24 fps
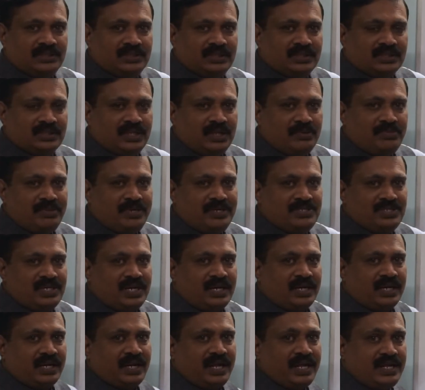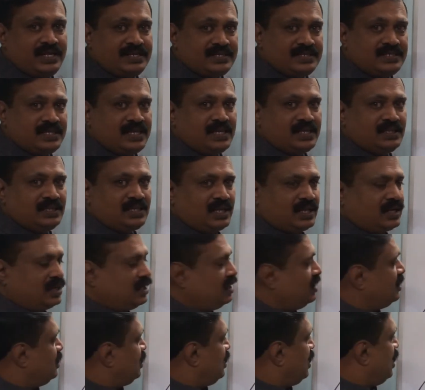That means raising the
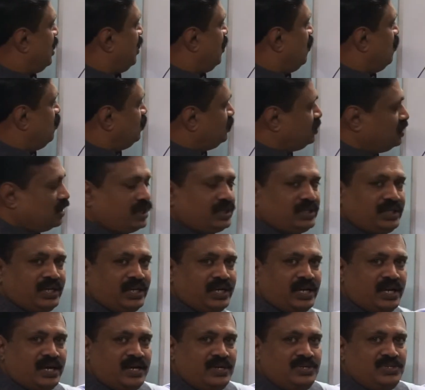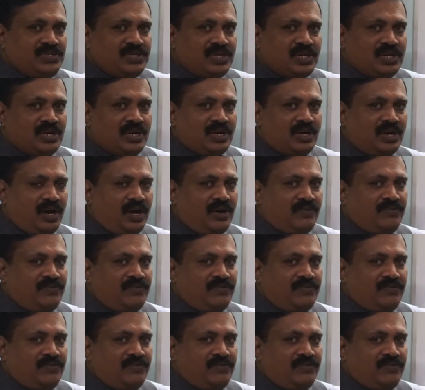outer edge of